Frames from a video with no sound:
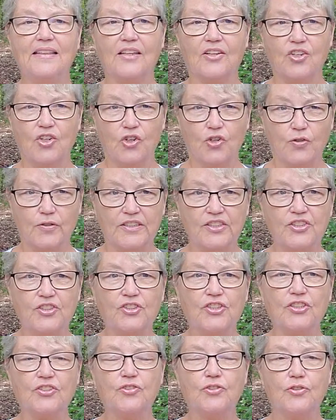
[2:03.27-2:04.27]
the
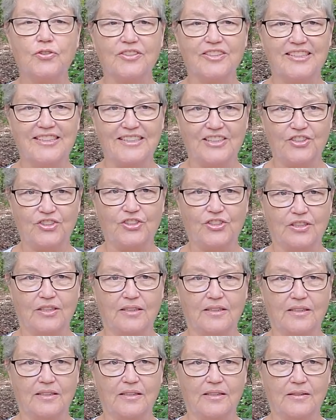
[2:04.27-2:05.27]
Christian tradition,
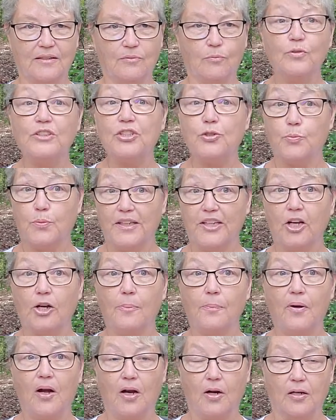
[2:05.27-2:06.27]
which we
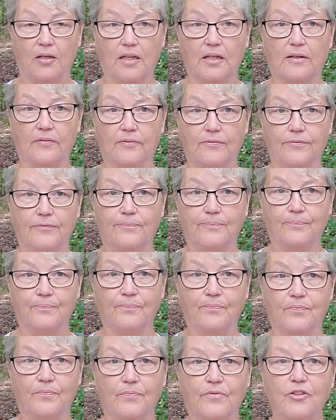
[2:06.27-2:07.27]
are part of,
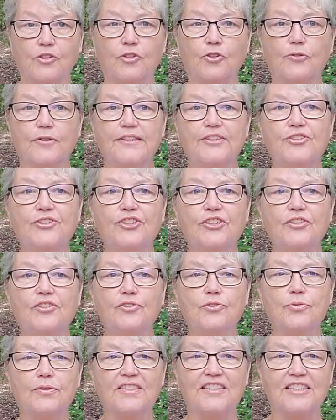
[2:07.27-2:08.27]
the Christian
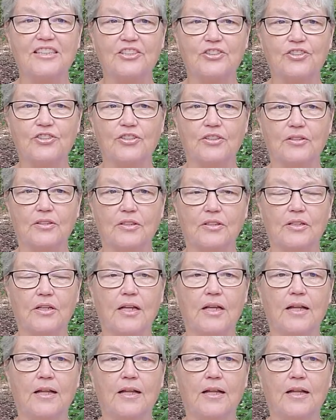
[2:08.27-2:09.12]
tradition,